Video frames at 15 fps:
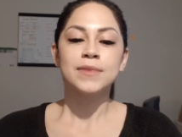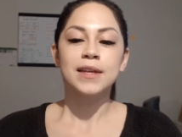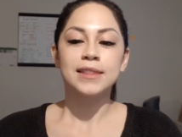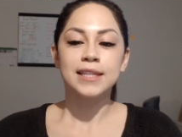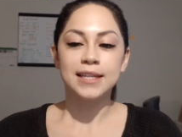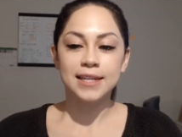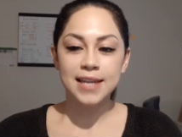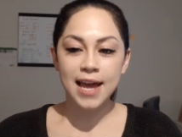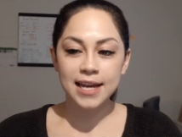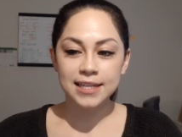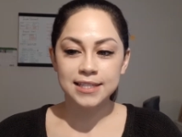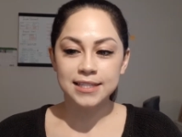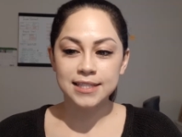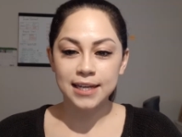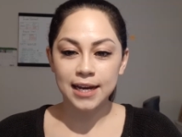The
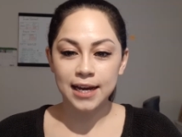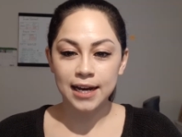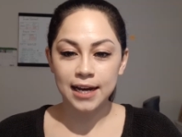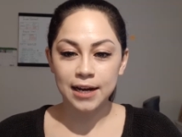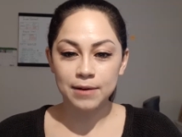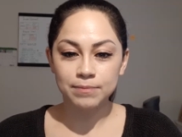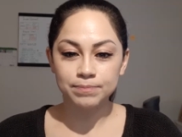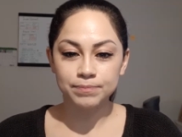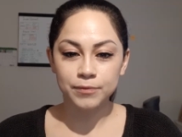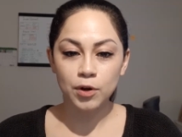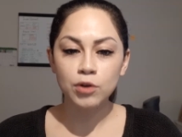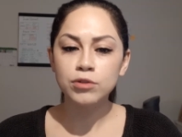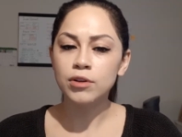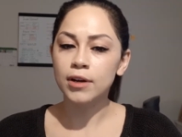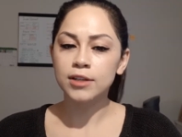next, um,
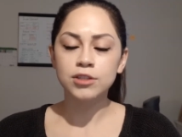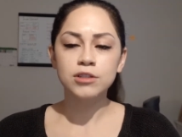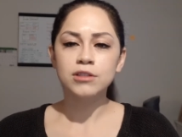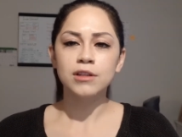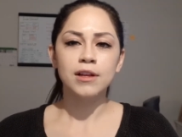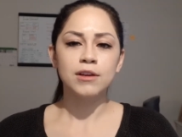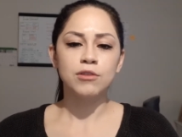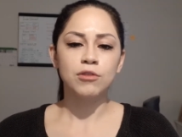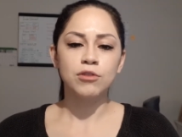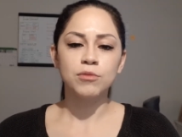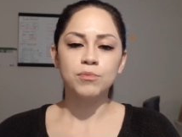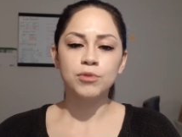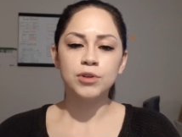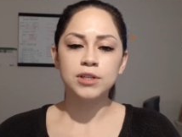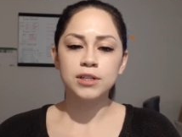or sorry, and just to let you know, the
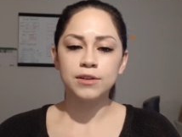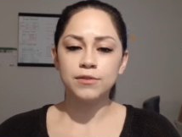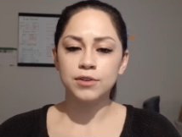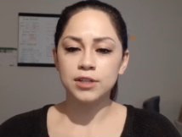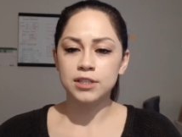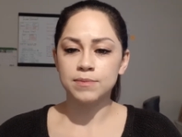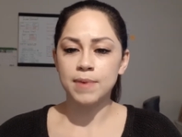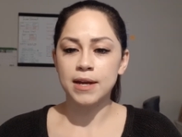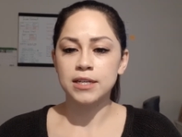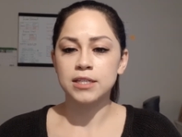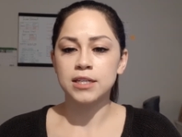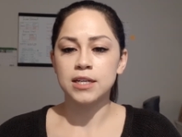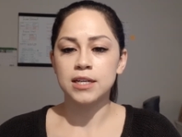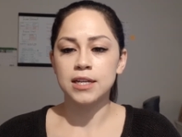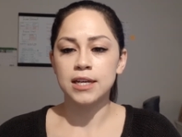pre-delivery
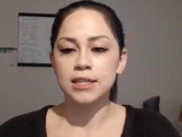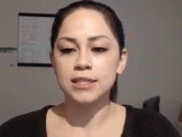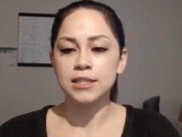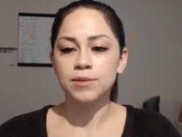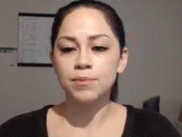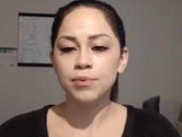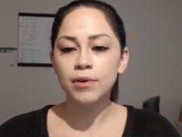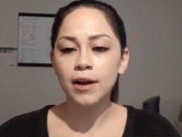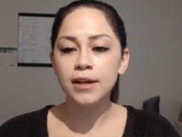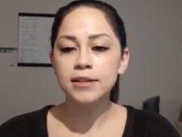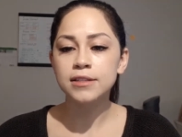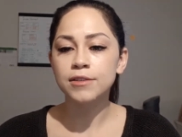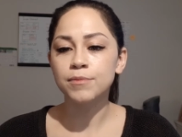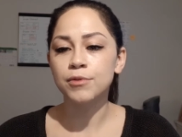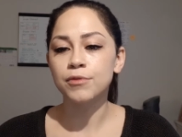inspection, it's the
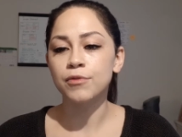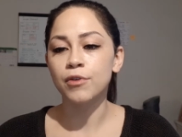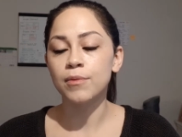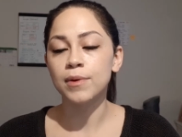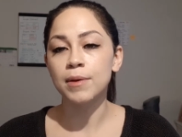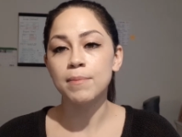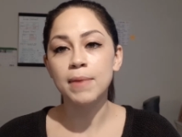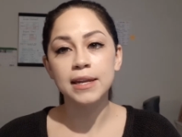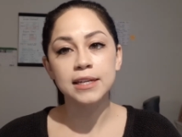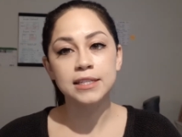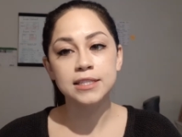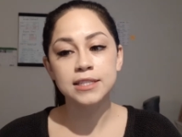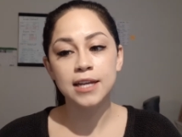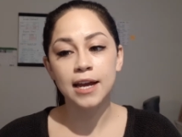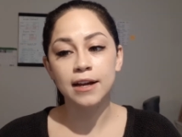price of performing a
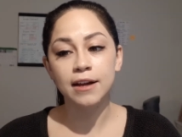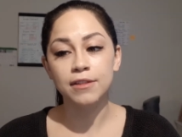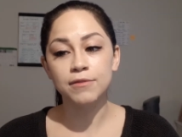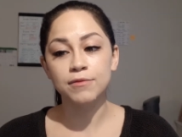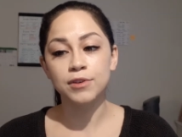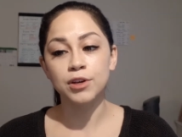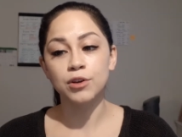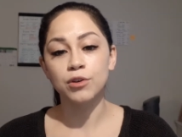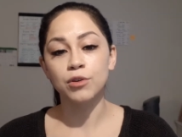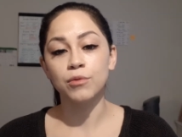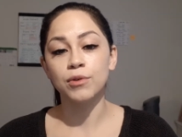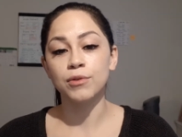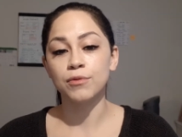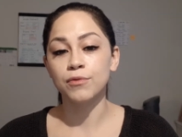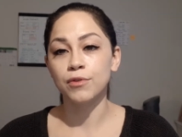maintenance check on the vehicle
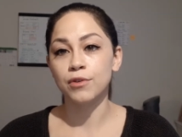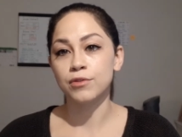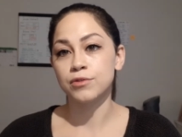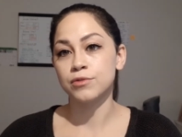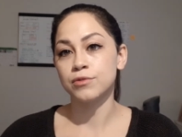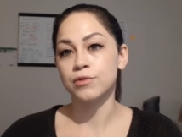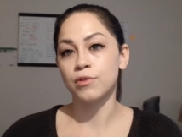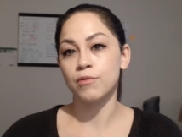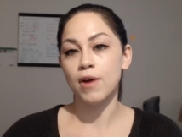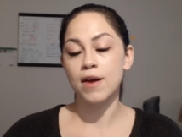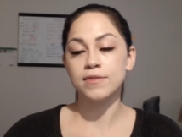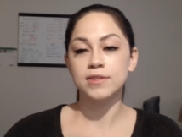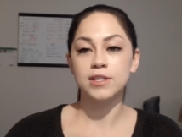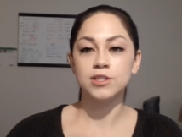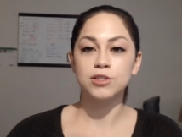when it first
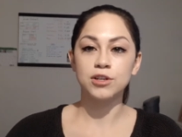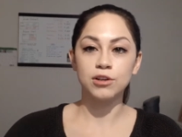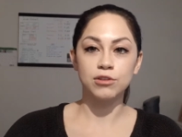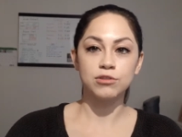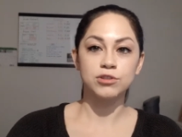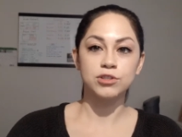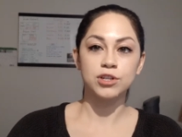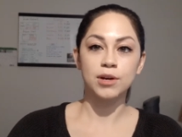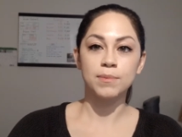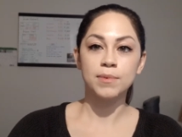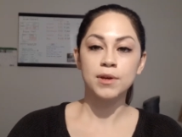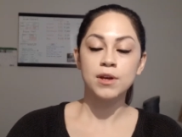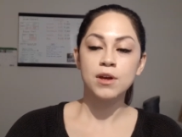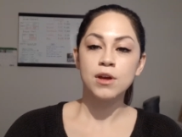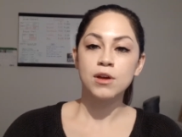arrives at the dealership.
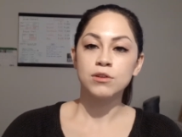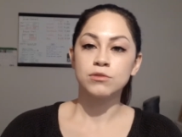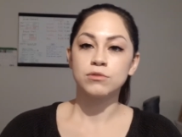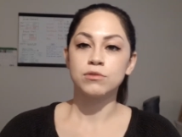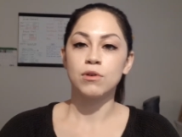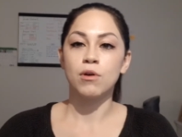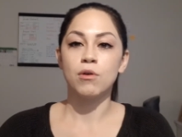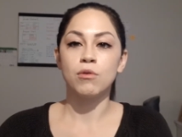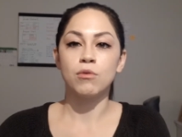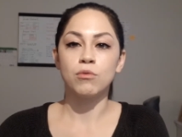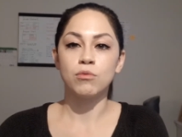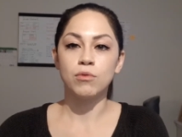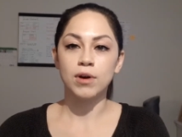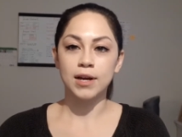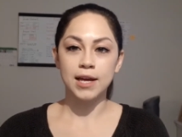
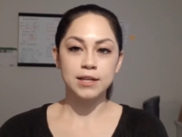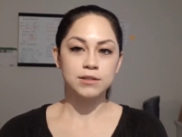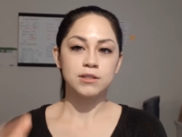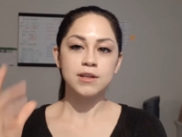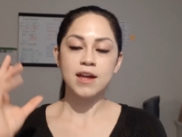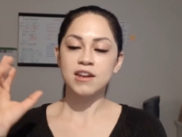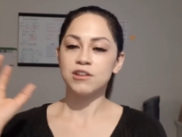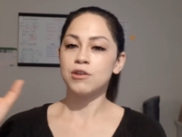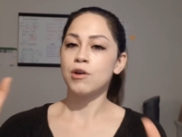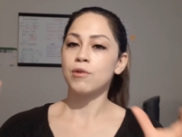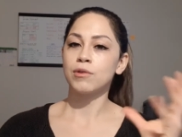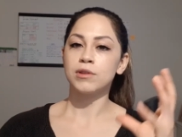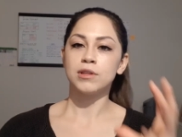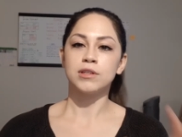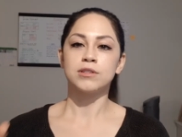So again, just kind of
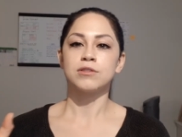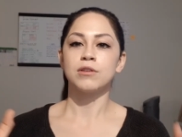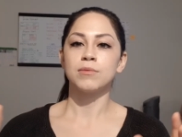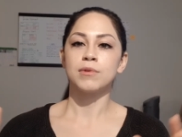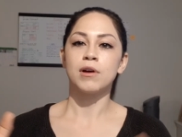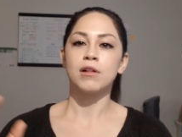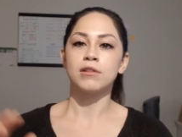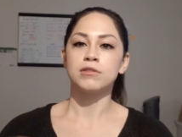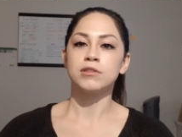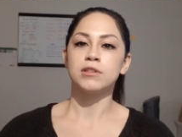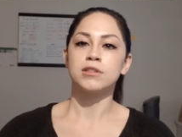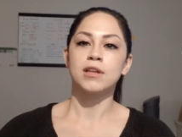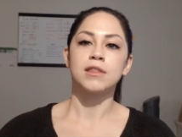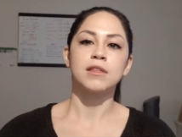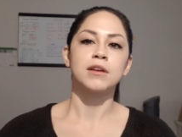knowing these
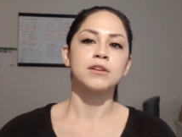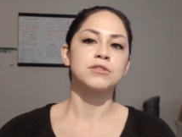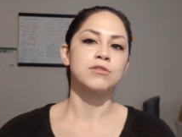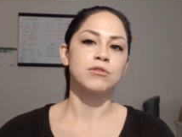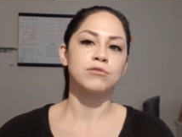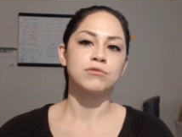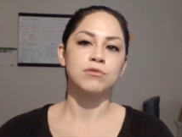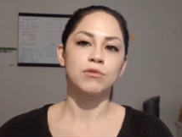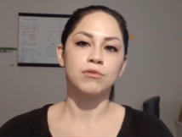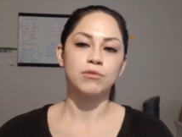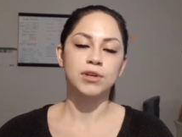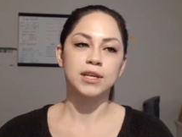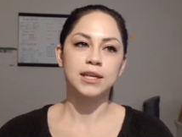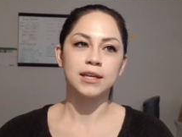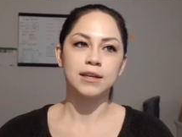terminologies, I think, is also
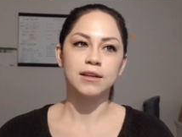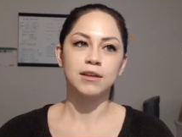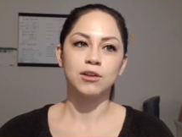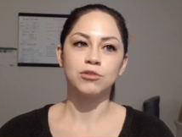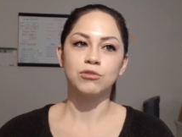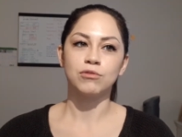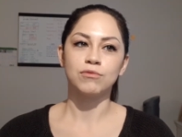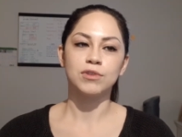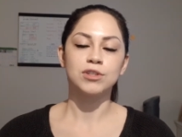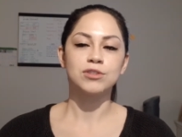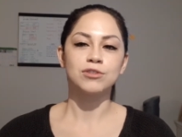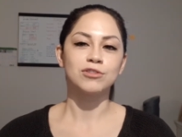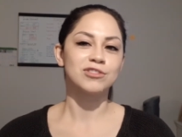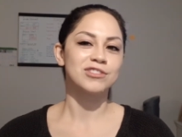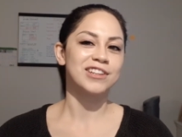key in your
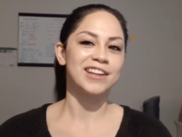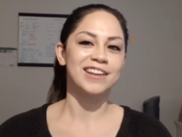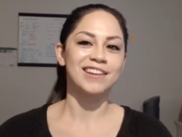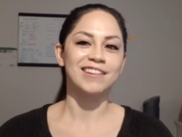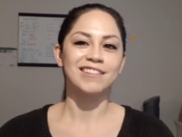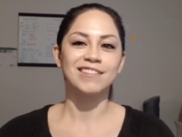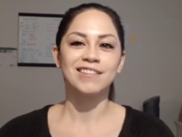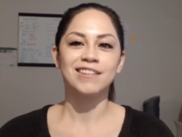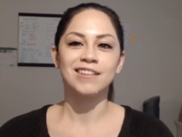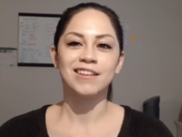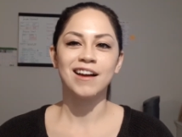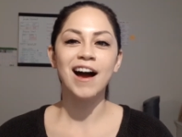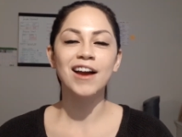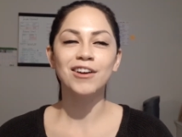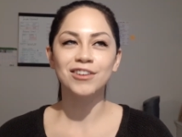researching. And
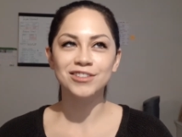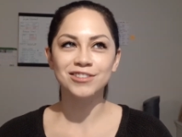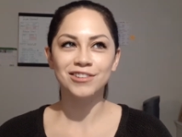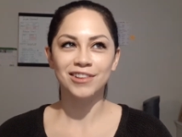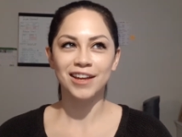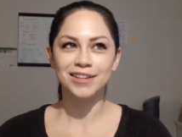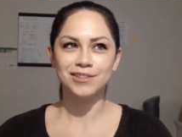I also like